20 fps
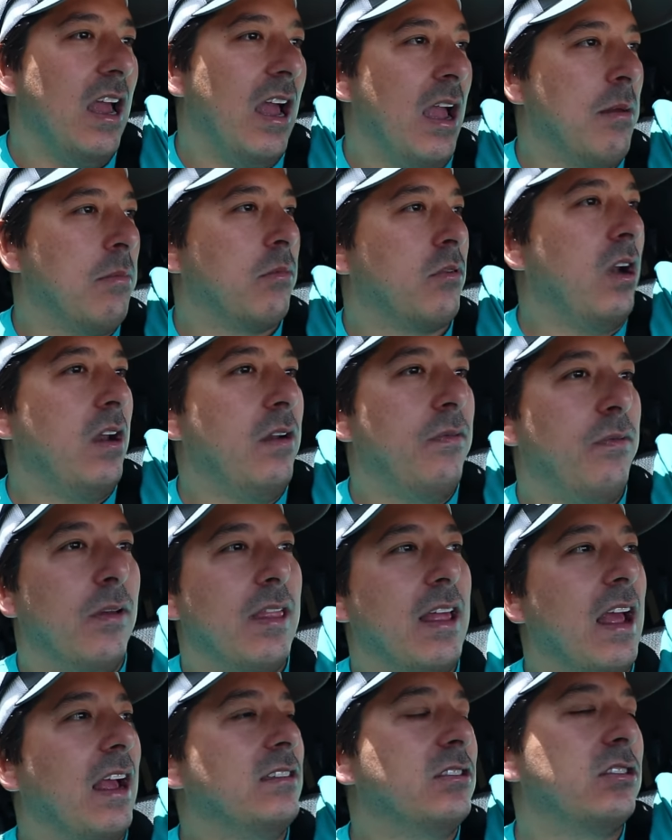I'm grateful
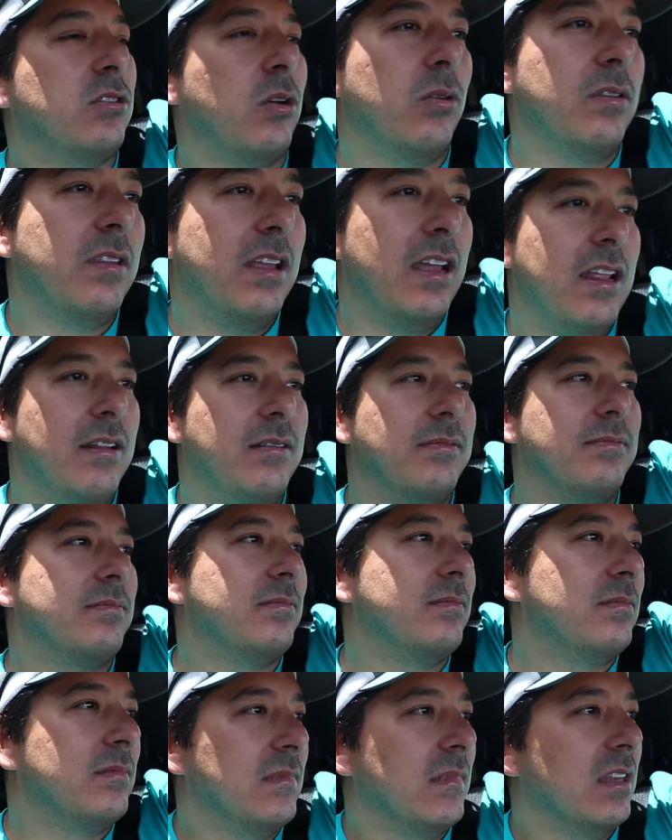that I sold it.
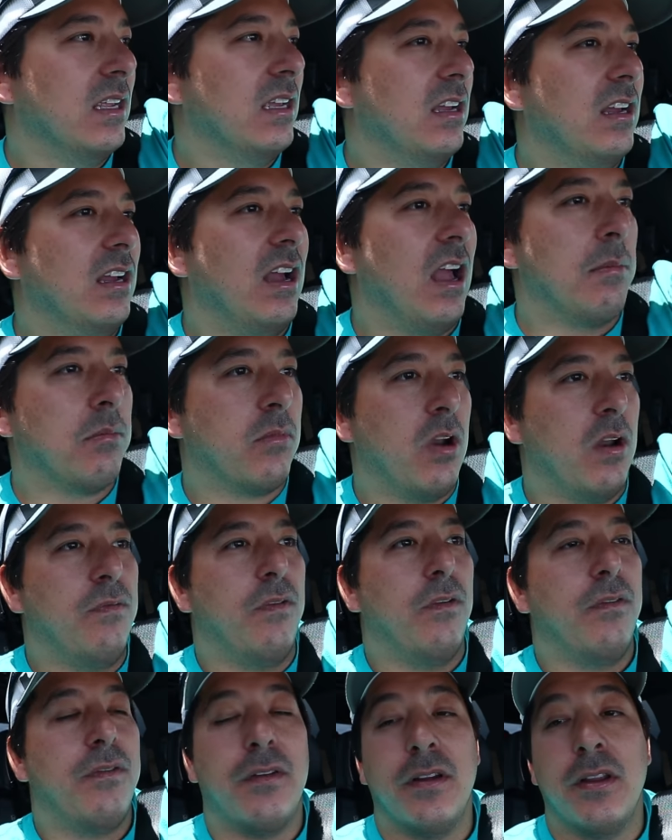I'm
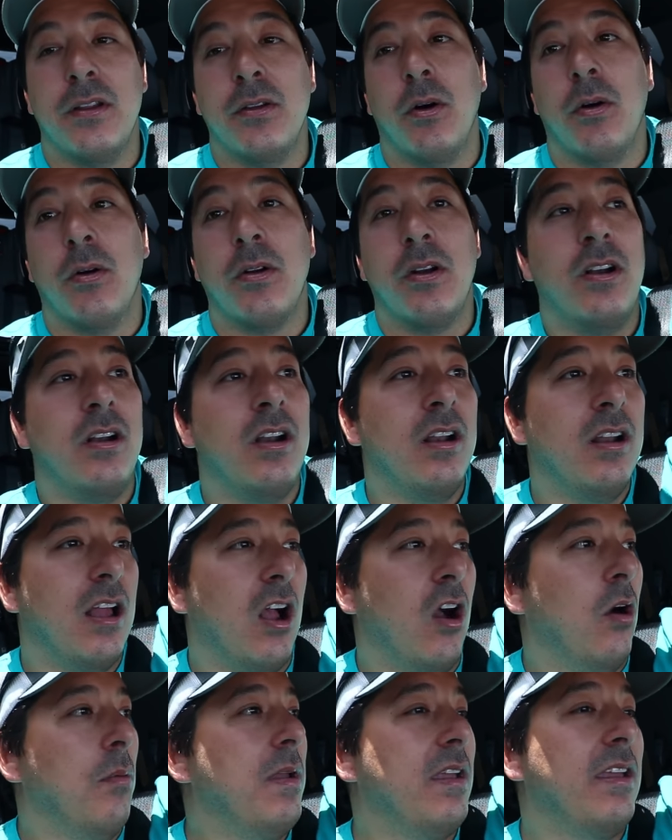grateful for a new owner. I
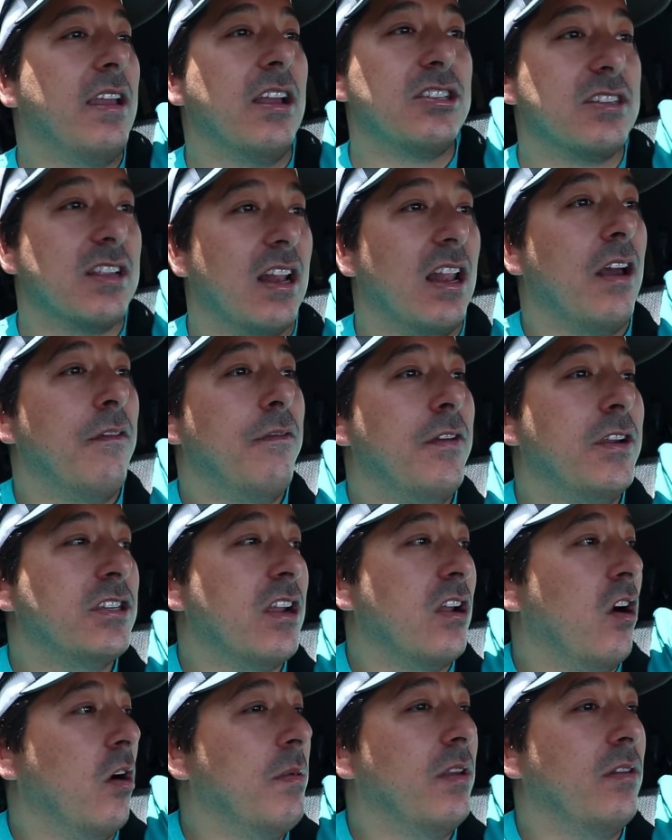hope he catches a lot of fish
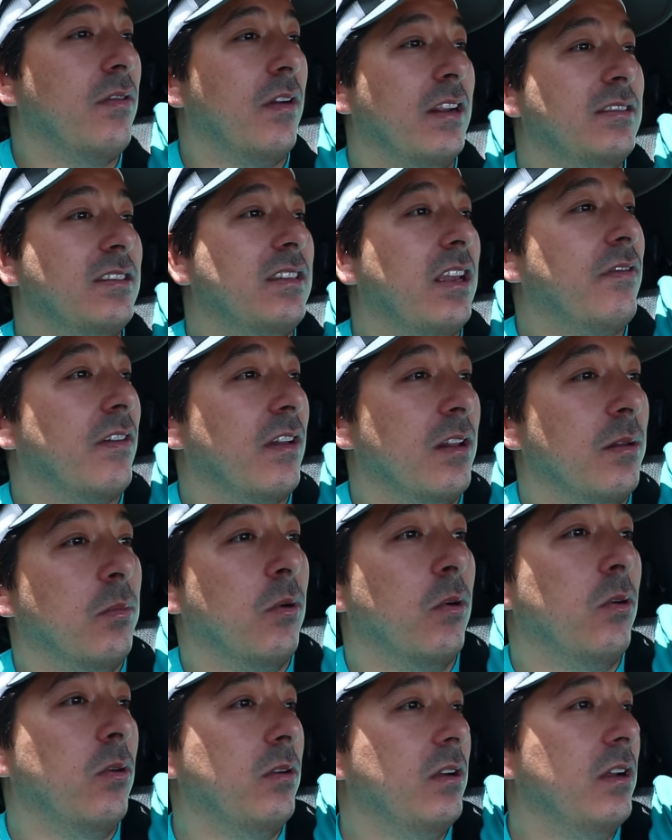and I hope he's very safe on the
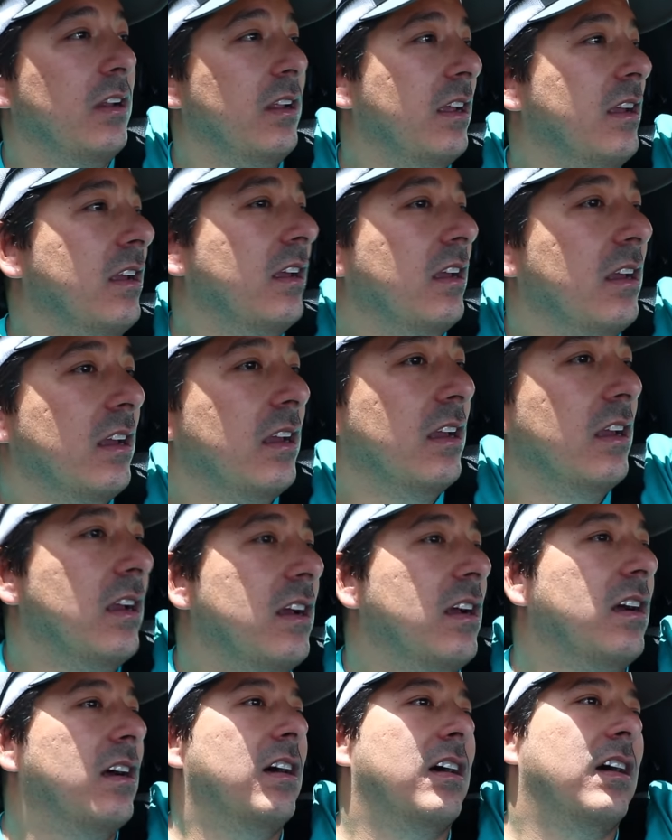boat.
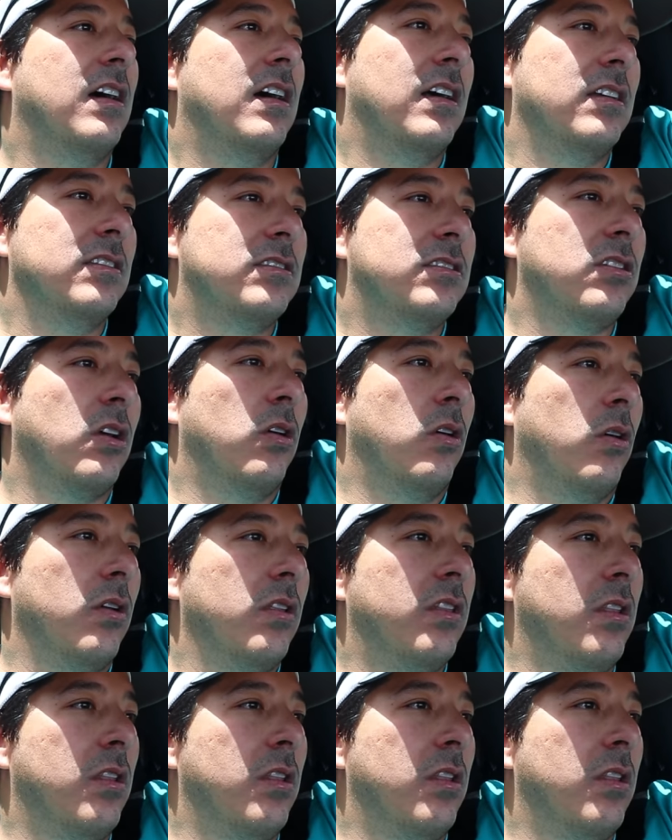So